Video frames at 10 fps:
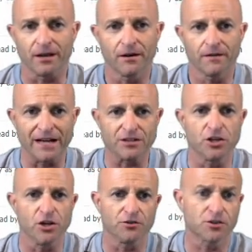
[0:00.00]
That's
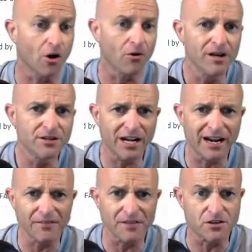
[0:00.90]
huge. So check
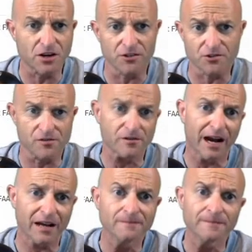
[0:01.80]
out these countries. We've
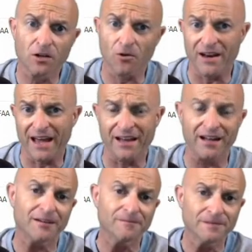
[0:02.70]
got Grenada,
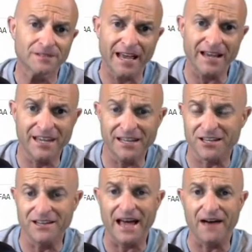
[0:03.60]
St. Kitts and
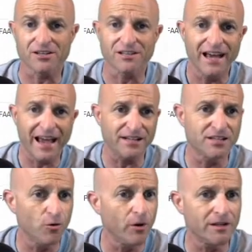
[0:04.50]
Nevis,
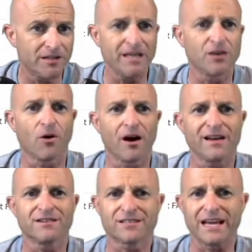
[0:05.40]
Antigua and
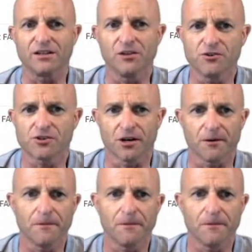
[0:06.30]
St. Lucia.